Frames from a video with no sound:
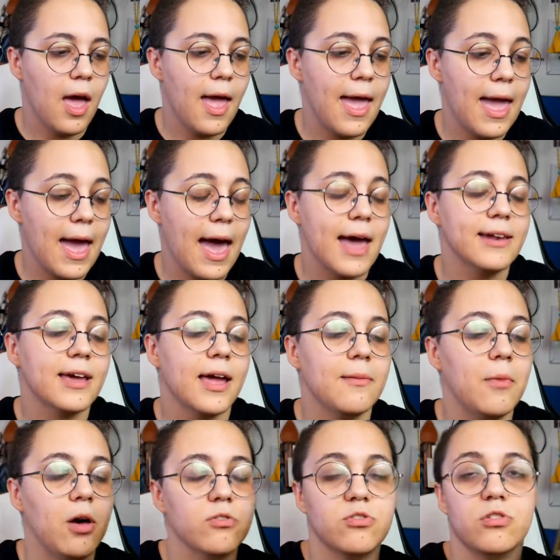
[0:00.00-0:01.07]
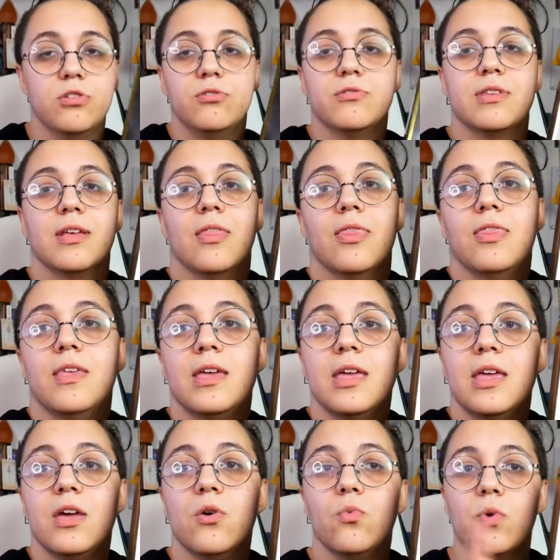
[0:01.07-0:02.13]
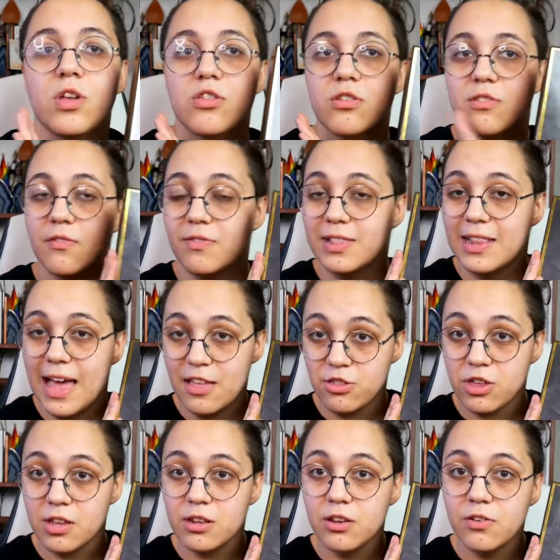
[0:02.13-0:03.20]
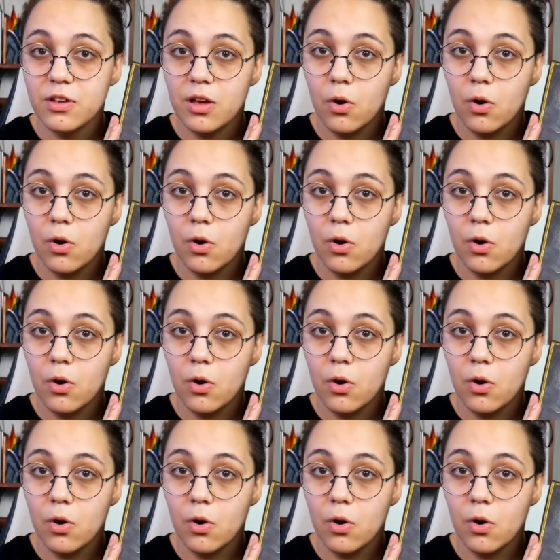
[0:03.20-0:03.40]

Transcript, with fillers: And I'm also using the Witches of Legend